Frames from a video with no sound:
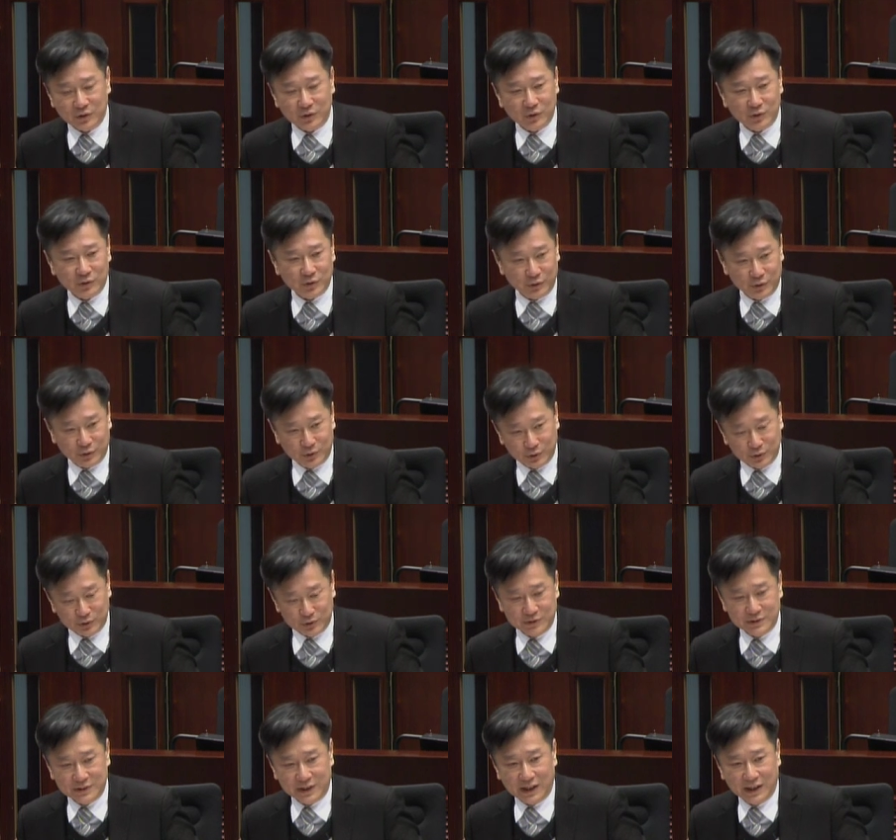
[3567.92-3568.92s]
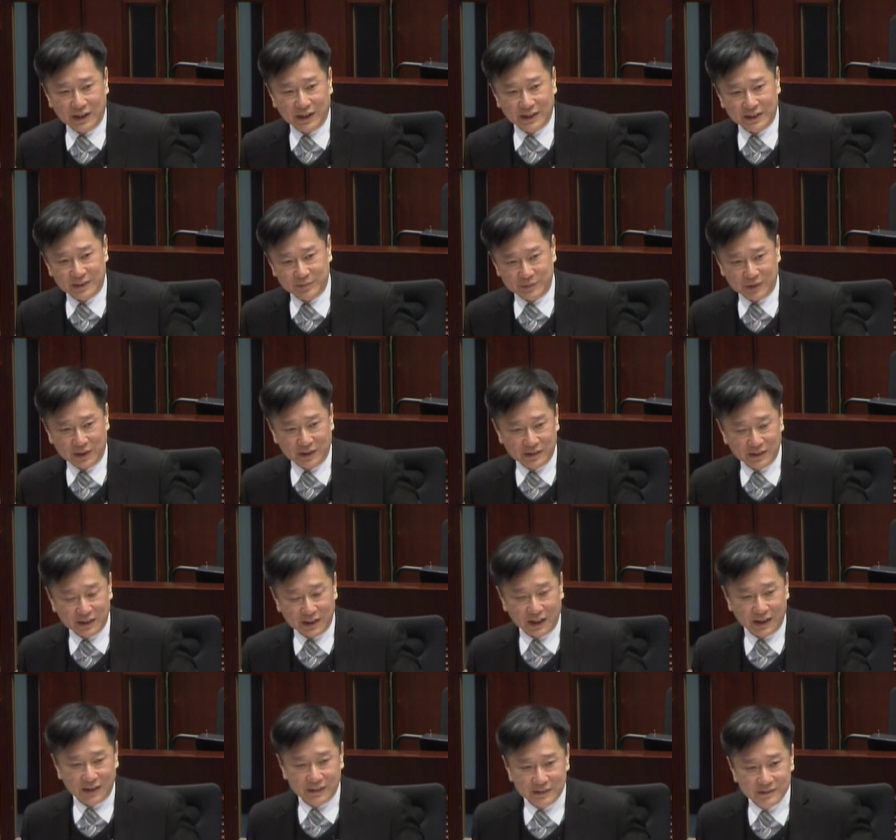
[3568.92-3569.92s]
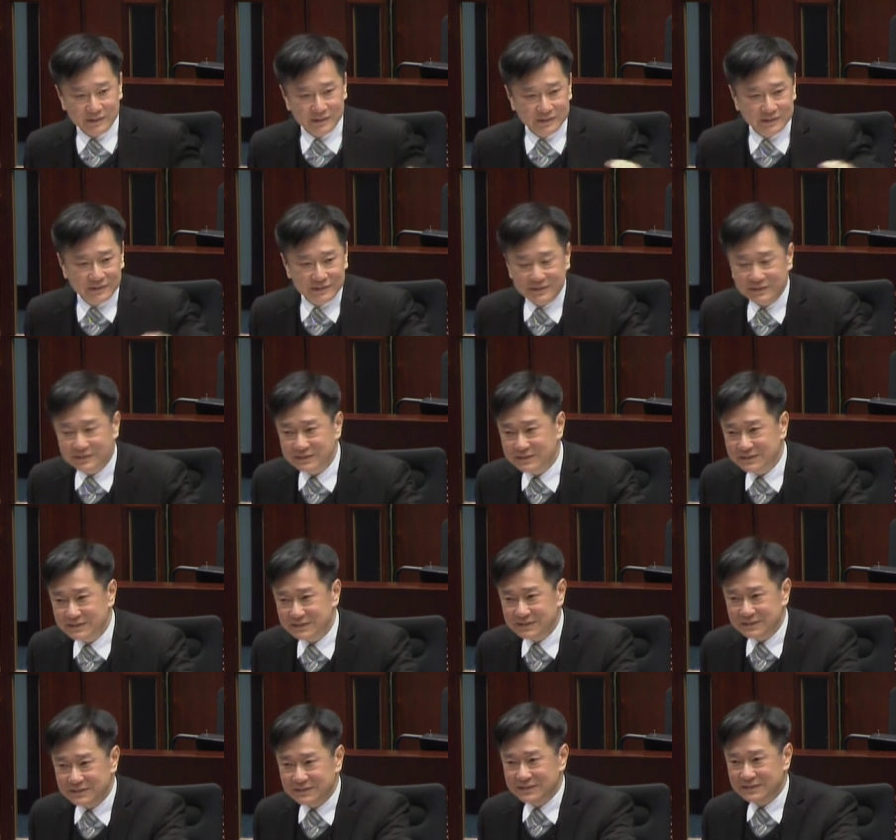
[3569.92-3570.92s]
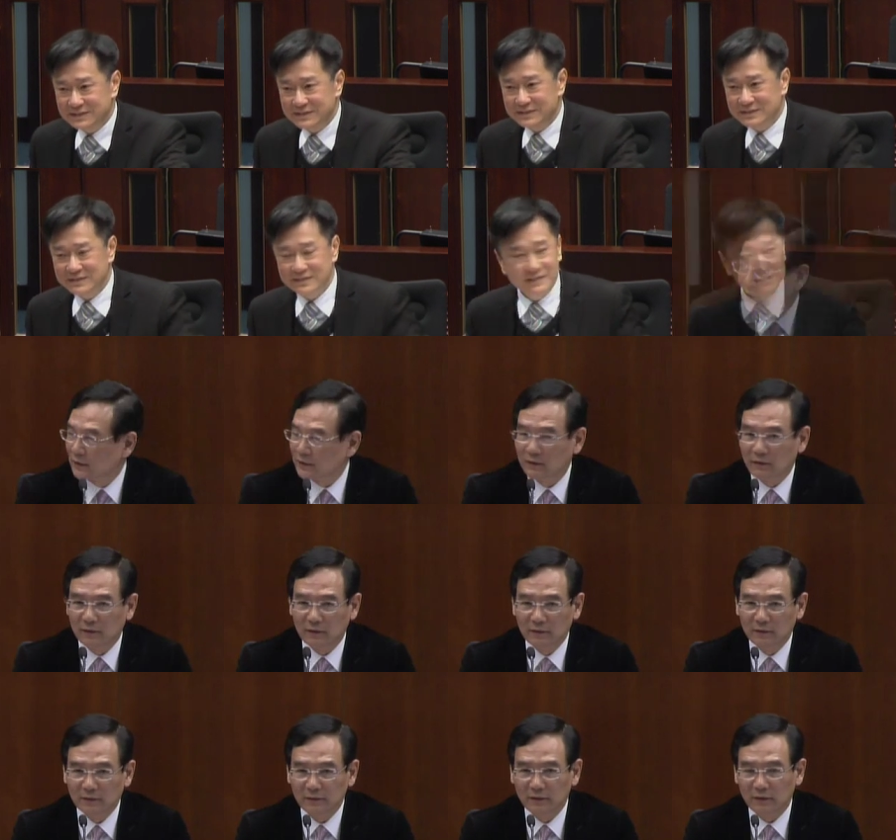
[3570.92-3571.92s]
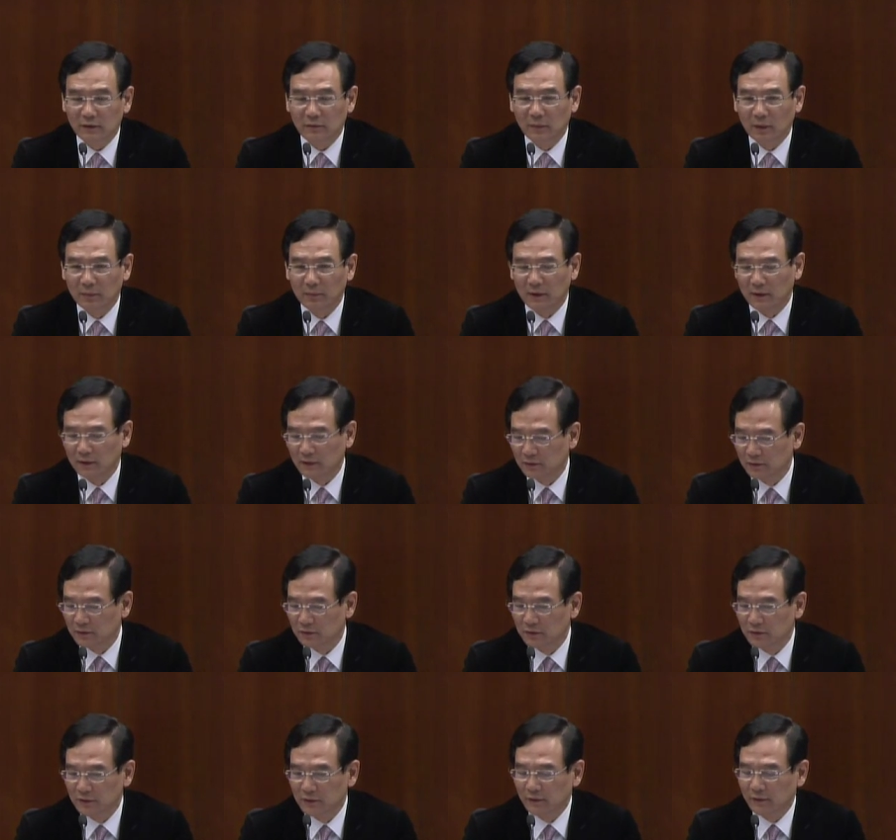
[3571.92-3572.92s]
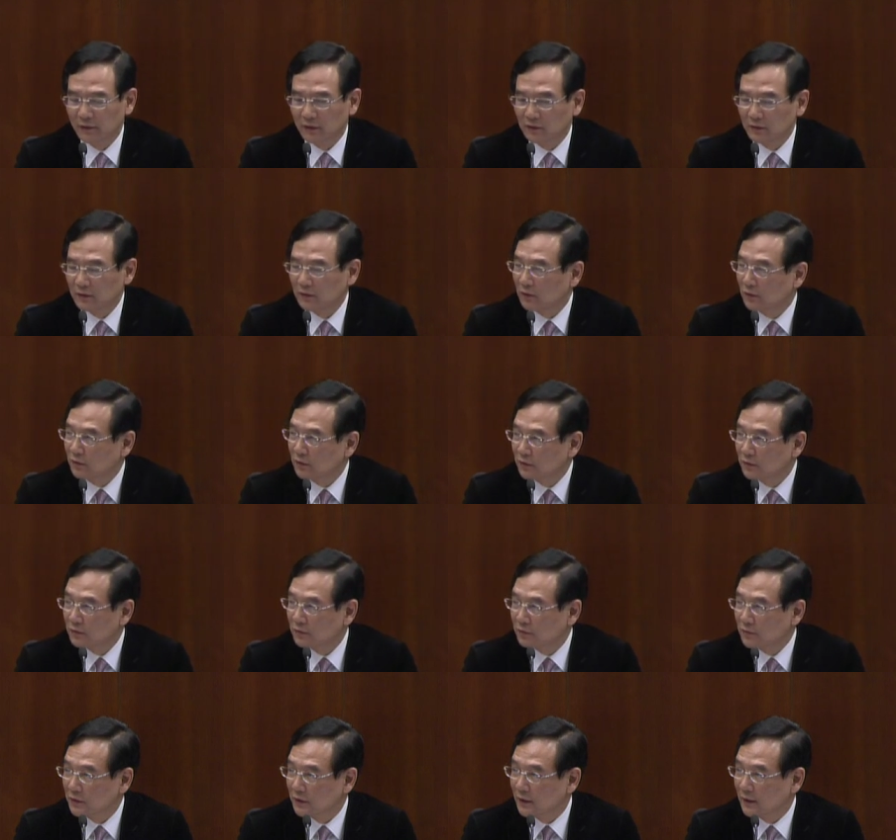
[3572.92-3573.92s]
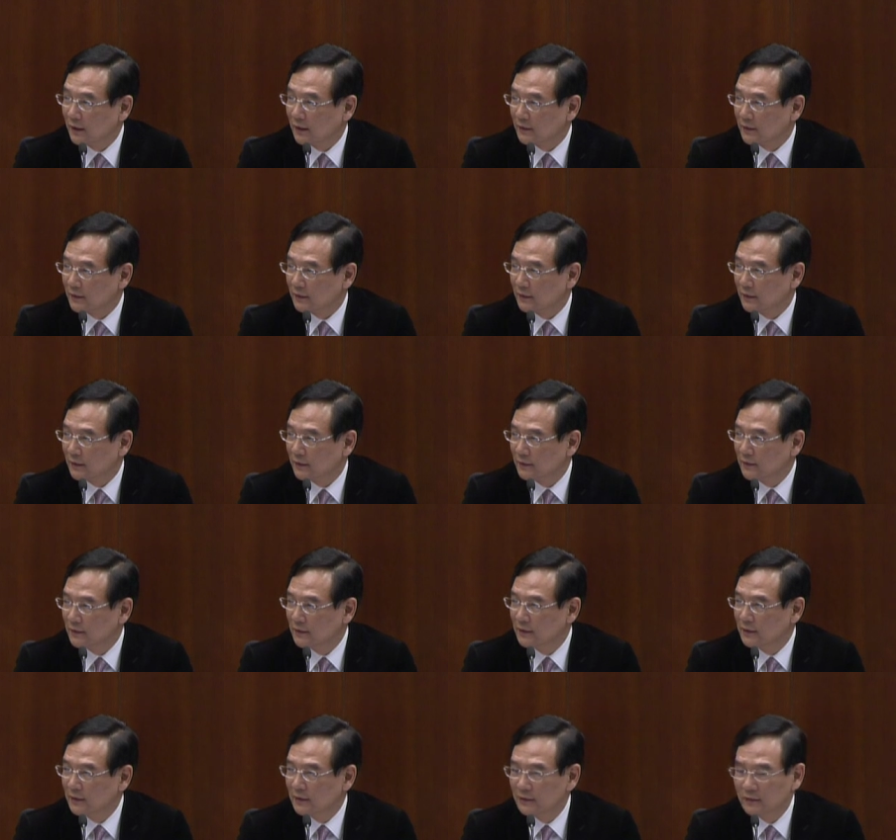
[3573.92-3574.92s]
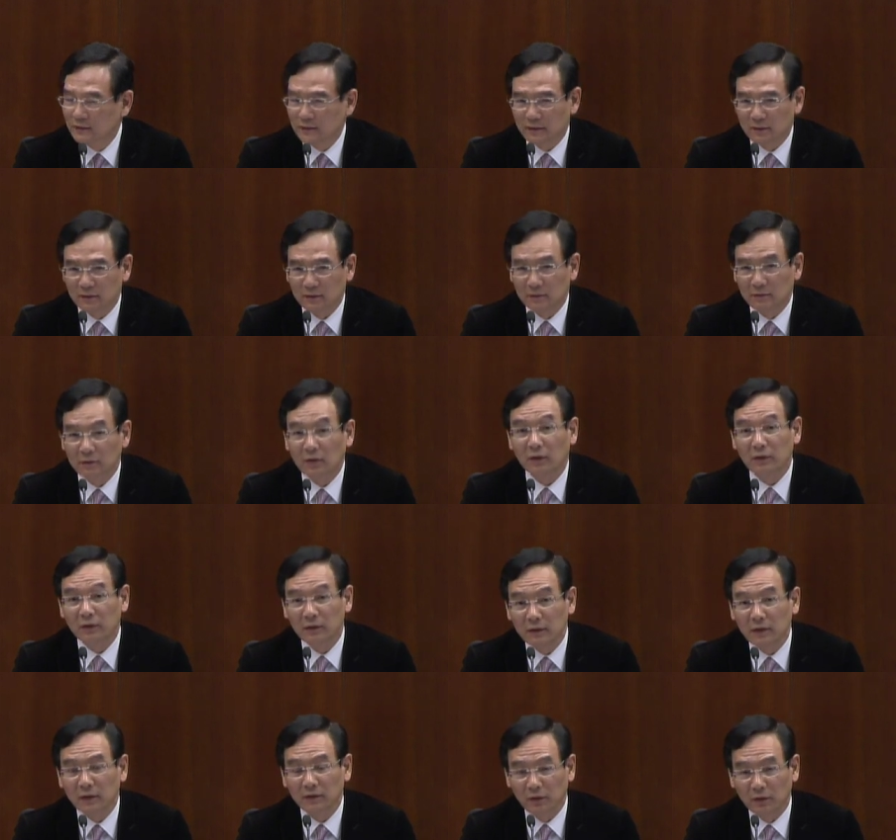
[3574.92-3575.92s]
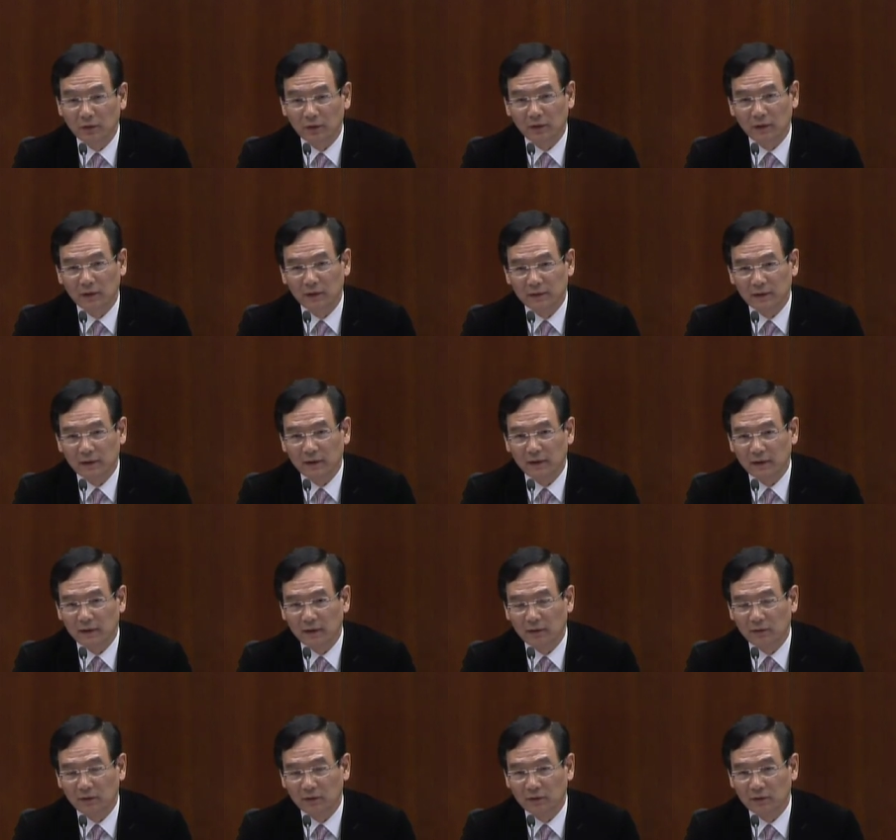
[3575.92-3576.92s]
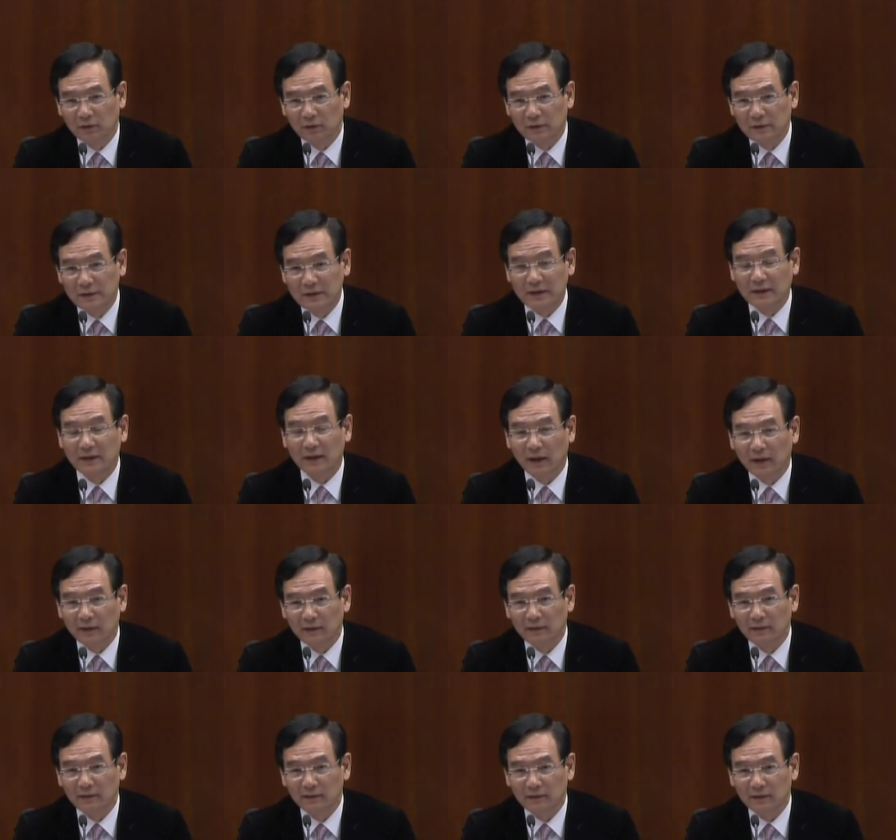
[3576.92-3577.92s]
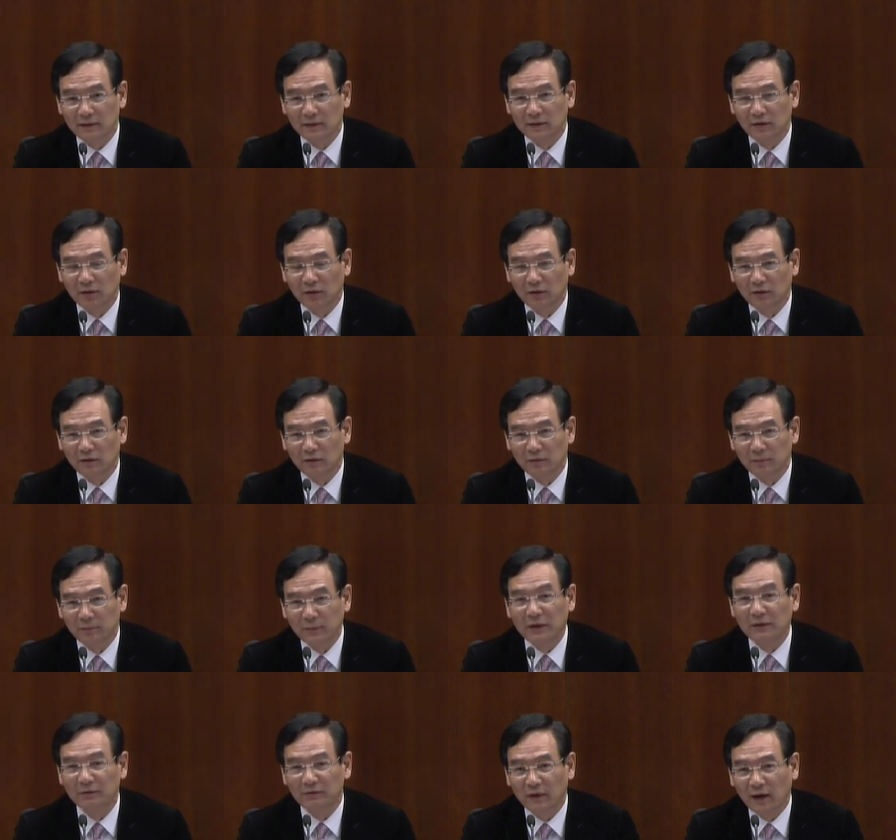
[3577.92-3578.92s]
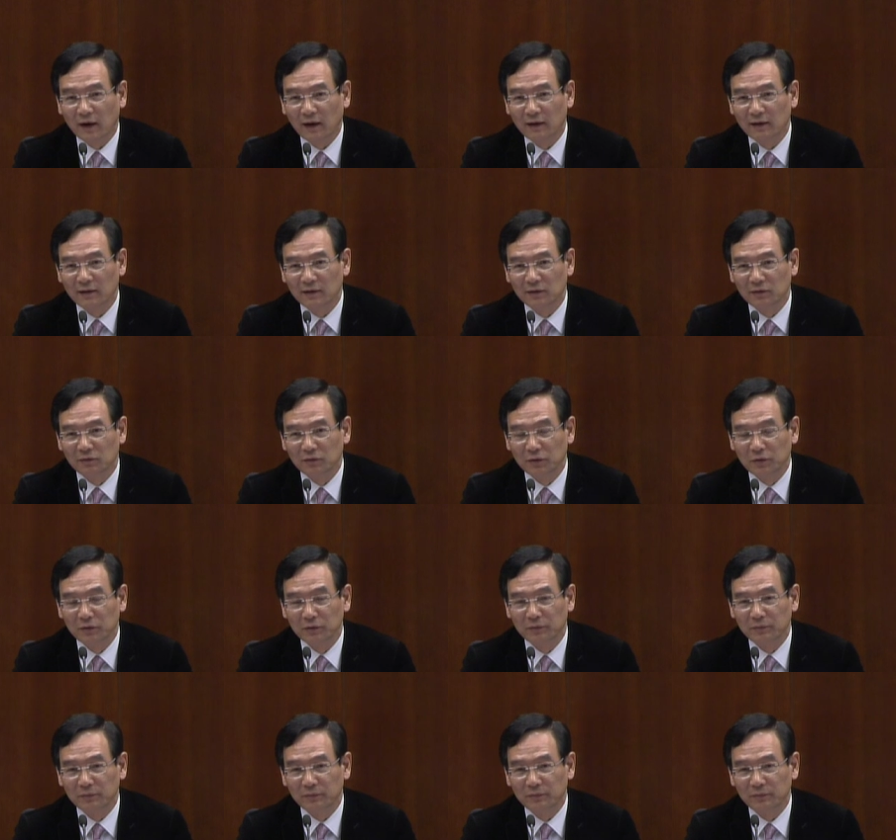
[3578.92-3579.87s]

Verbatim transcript: So or can you maybe help these people so that they will have uh, another choice? Well, um, in relation to redevelopment and value, of course, uh, there is a